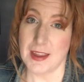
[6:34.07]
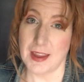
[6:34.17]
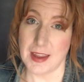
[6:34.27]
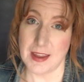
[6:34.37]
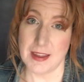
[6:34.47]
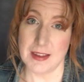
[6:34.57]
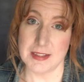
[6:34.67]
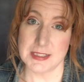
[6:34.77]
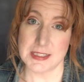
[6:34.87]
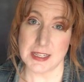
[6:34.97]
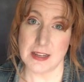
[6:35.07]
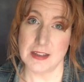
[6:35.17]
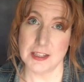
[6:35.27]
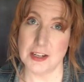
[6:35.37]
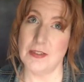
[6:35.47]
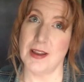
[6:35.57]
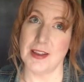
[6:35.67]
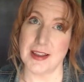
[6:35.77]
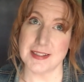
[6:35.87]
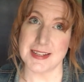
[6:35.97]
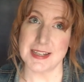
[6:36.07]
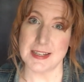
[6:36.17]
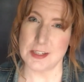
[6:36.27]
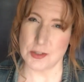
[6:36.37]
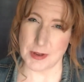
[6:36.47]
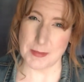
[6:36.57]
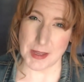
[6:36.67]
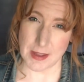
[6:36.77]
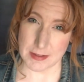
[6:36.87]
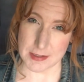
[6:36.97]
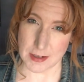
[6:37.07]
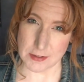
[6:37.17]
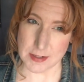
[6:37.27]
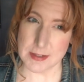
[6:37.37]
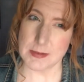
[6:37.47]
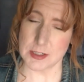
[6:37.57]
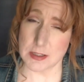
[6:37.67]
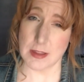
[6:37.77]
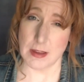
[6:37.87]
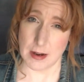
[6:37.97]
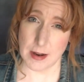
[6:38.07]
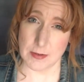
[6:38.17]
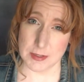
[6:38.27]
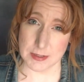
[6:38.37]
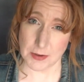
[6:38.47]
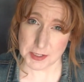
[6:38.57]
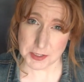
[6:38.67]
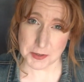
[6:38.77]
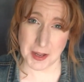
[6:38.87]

and you know what, you guys, I didn't enjoy making the doll dress as much as I thought I was going to.